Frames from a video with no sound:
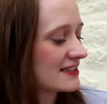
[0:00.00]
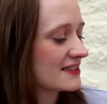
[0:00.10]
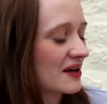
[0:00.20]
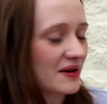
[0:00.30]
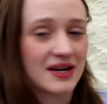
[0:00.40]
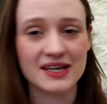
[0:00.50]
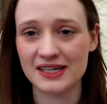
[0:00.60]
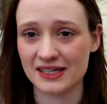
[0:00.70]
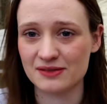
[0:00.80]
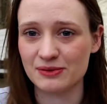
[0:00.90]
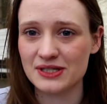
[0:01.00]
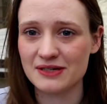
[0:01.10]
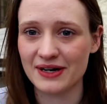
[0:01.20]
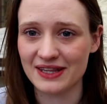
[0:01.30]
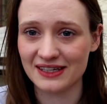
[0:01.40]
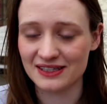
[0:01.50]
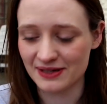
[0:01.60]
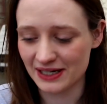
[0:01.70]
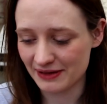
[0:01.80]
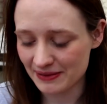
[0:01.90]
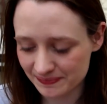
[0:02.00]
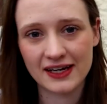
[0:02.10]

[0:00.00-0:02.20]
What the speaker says: So yes, we'll see what I think to it anyway.